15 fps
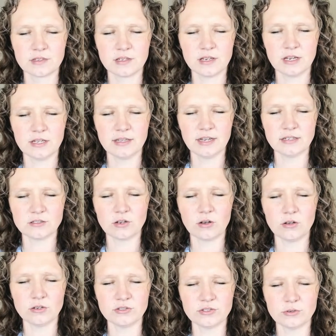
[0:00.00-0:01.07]
And that's
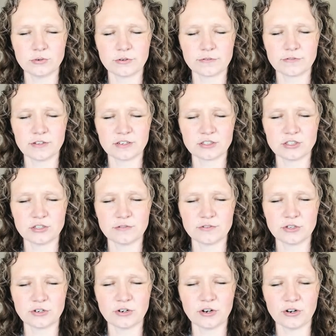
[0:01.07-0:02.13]
also a reflection of
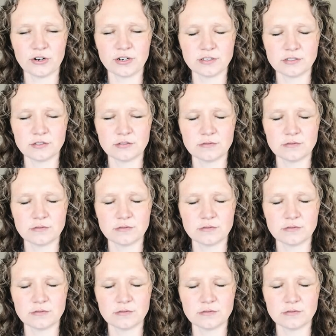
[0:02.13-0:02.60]
your heart.